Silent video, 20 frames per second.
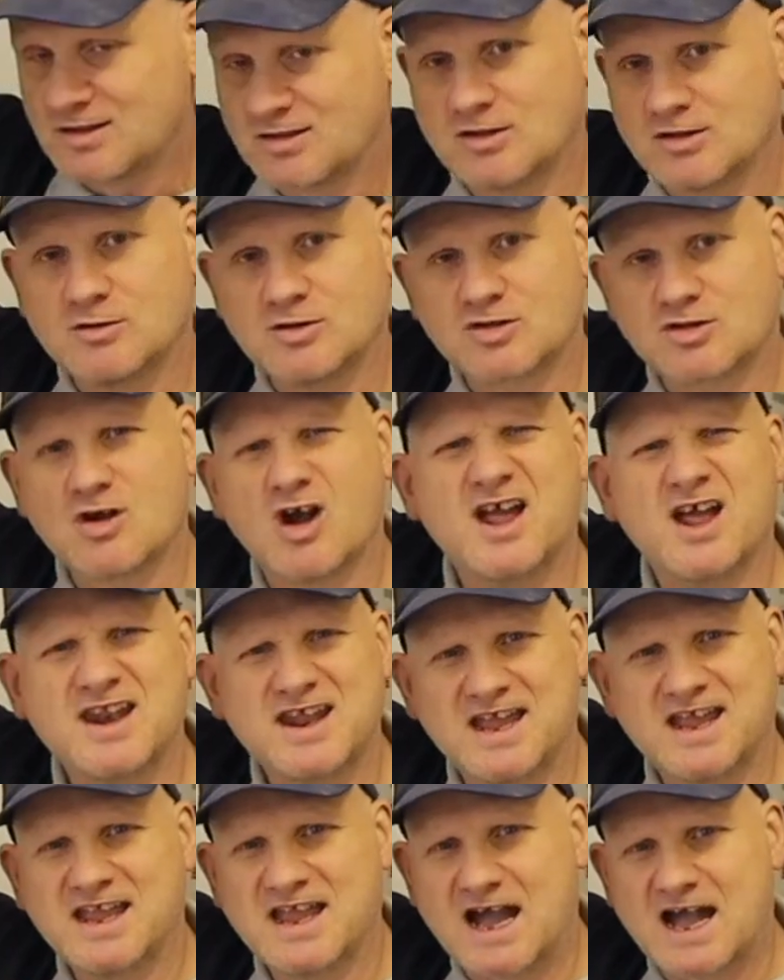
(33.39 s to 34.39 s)
so it's got
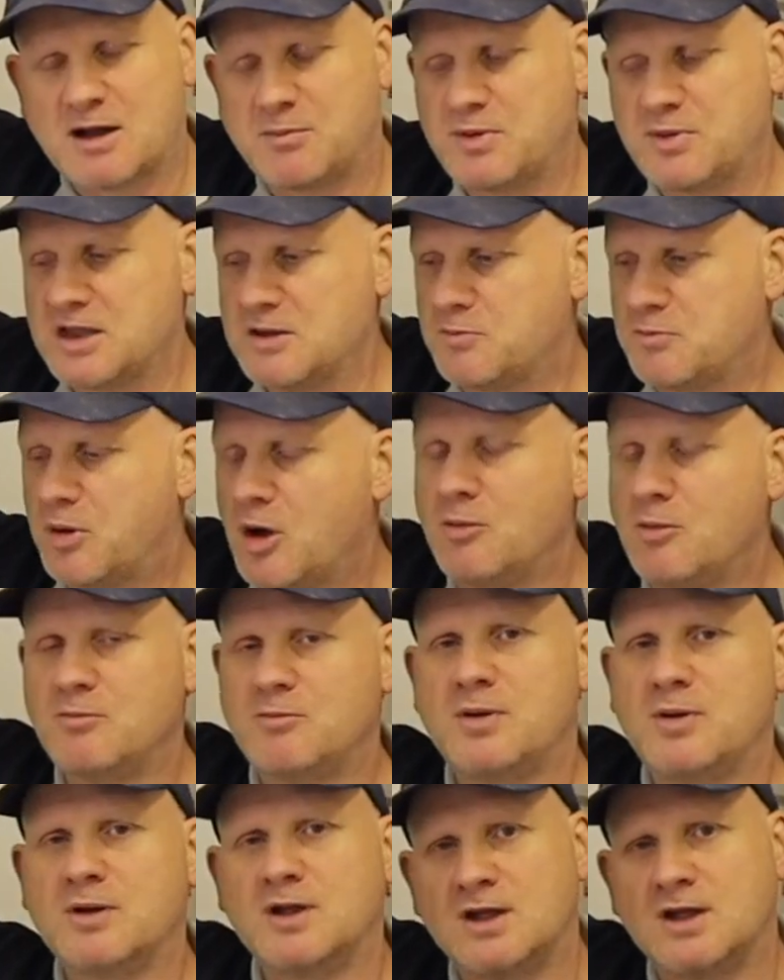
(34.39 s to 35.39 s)
an ERP
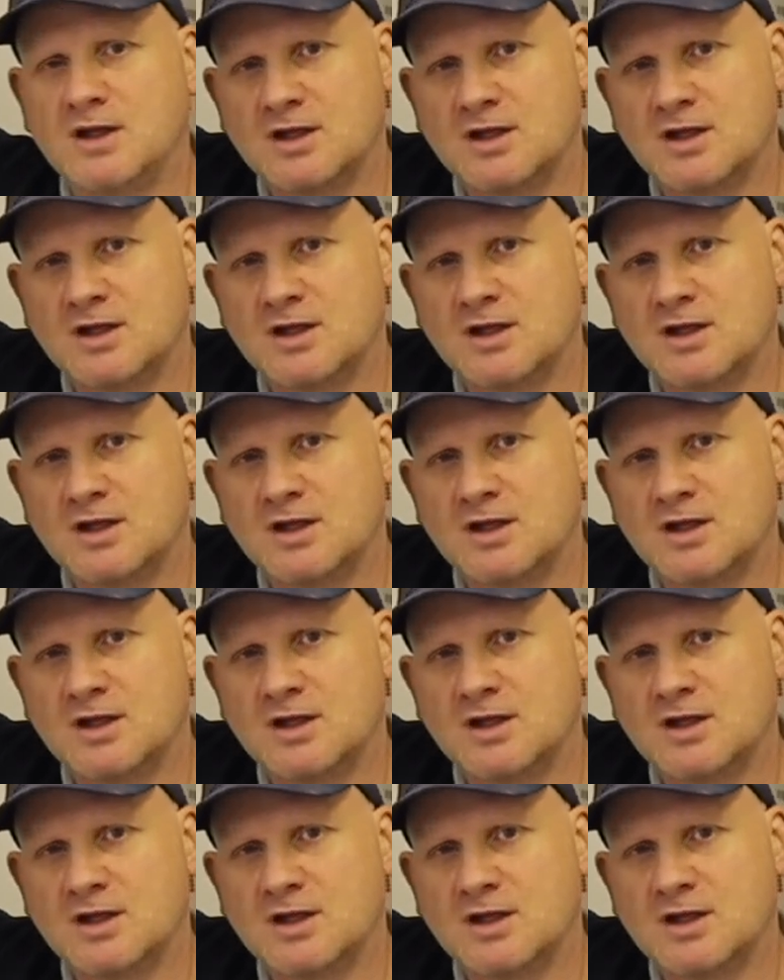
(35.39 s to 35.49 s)
pump.